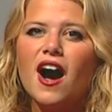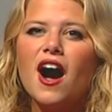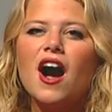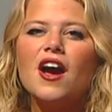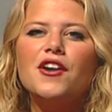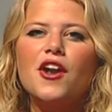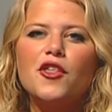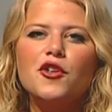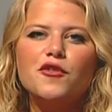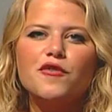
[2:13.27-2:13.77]

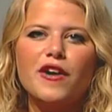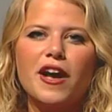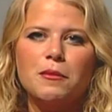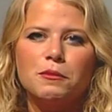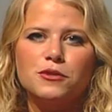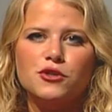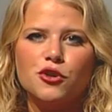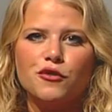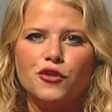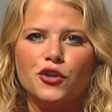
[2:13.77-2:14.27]
Another fan
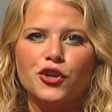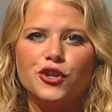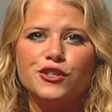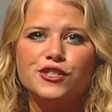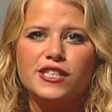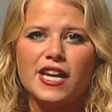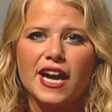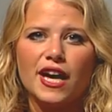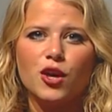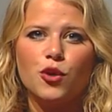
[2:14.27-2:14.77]
was overheard
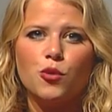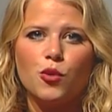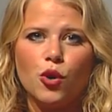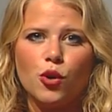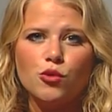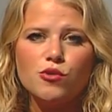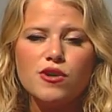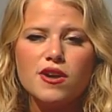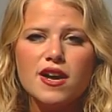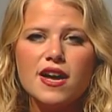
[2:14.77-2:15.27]
saying,
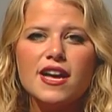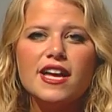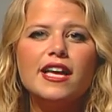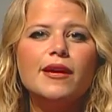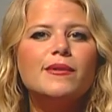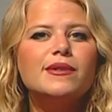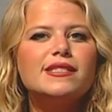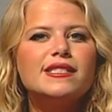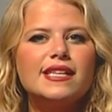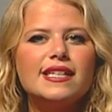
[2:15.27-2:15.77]
quote,
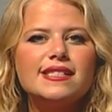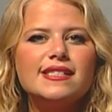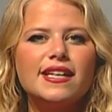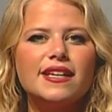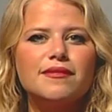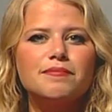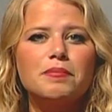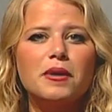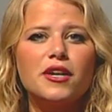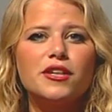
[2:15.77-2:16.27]
He was
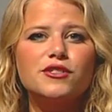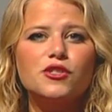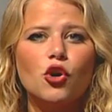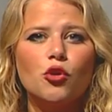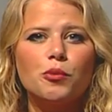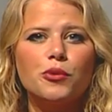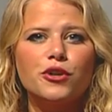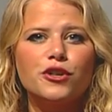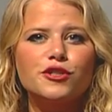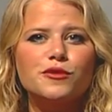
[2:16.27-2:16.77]
decent, but his
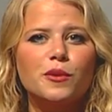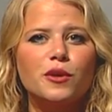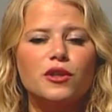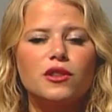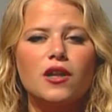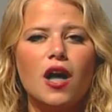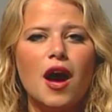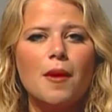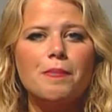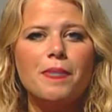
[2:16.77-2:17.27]
openers were a
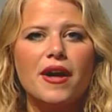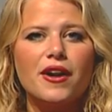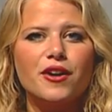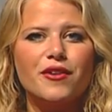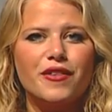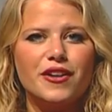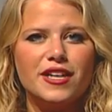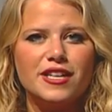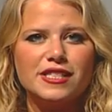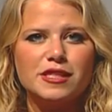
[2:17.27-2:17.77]
lot better
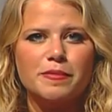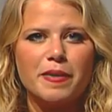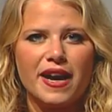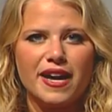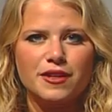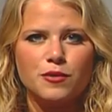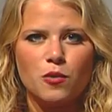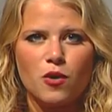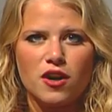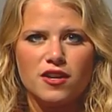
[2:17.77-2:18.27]
than his
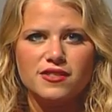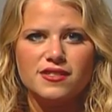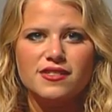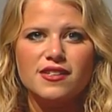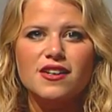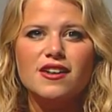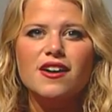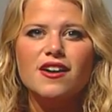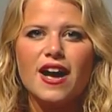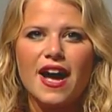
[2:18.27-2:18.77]
band was,
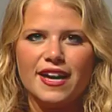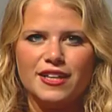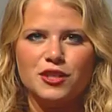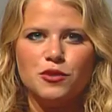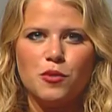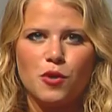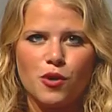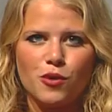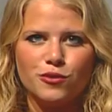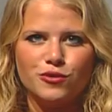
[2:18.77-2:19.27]
end
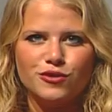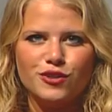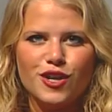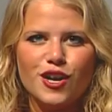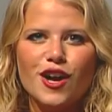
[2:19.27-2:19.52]
quote.